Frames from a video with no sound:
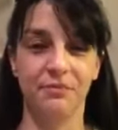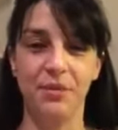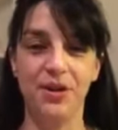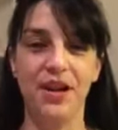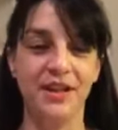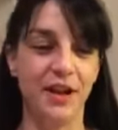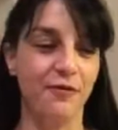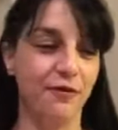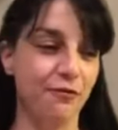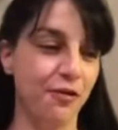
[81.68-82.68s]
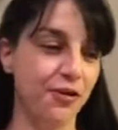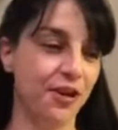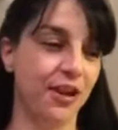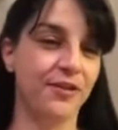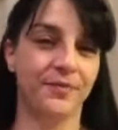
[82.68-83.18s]
putting herself across,
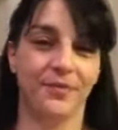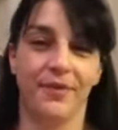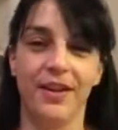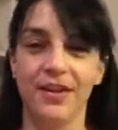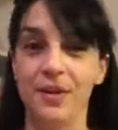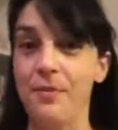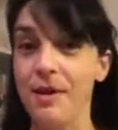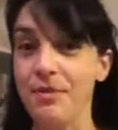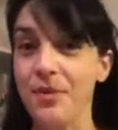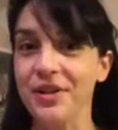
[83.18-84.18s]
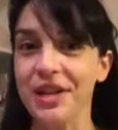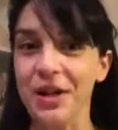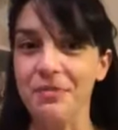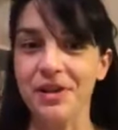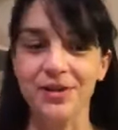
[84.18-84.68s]
so maybe one day
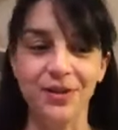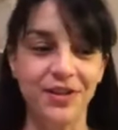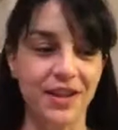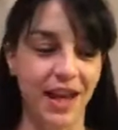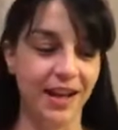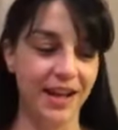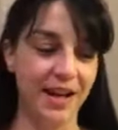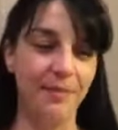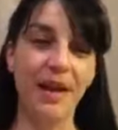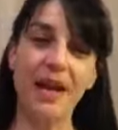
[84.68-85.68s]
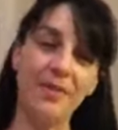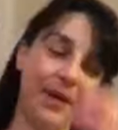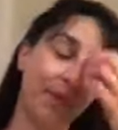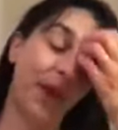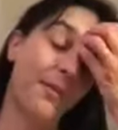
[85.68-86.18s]
I'll be as good as that. But
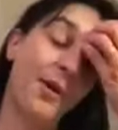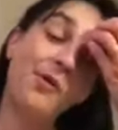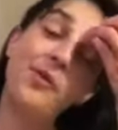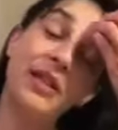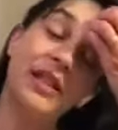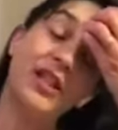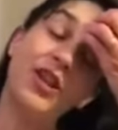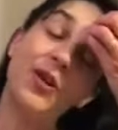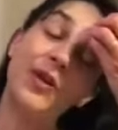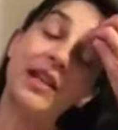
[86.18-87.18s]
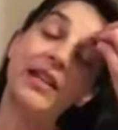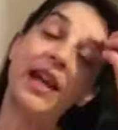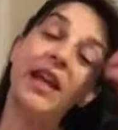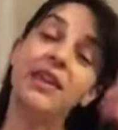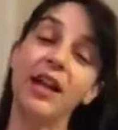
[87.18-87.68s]
anyway, what I wanted to do is
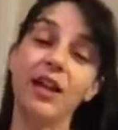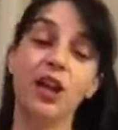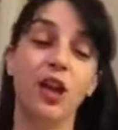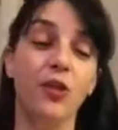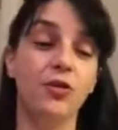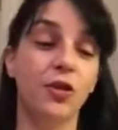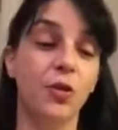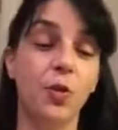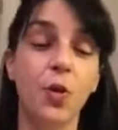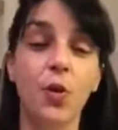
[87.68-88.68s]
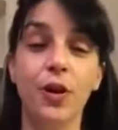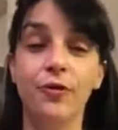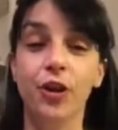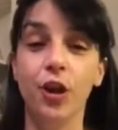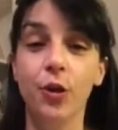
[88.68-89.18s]
say thank you to all
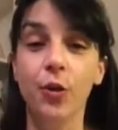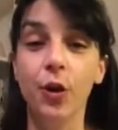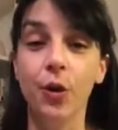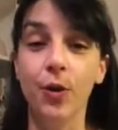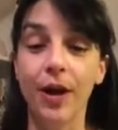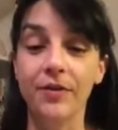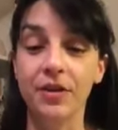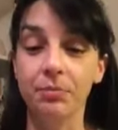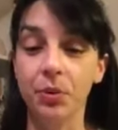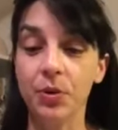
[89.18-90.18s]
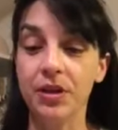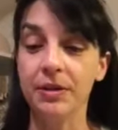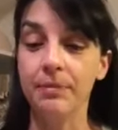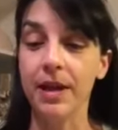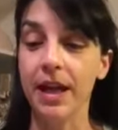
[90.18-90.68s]
of you who have
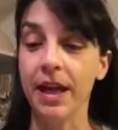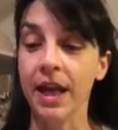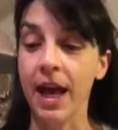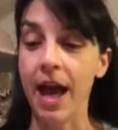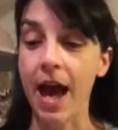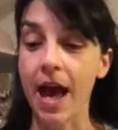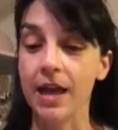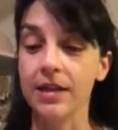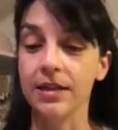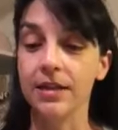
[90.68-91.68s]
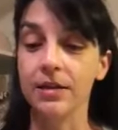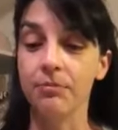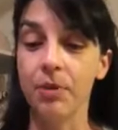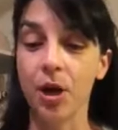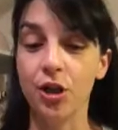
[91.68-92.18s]
supported me and
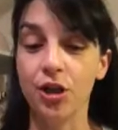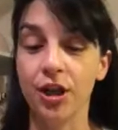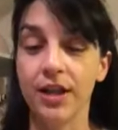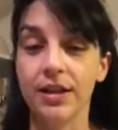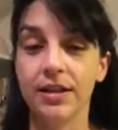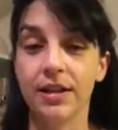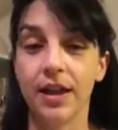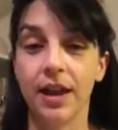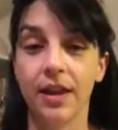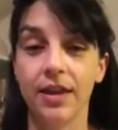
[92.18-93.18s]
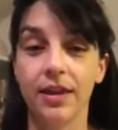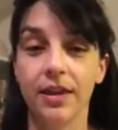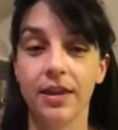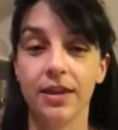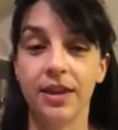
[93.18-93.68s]
purchased
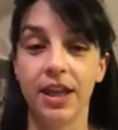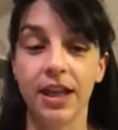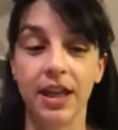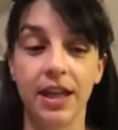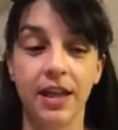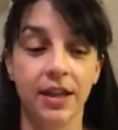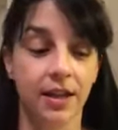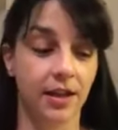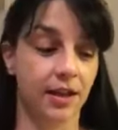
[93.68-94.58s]
the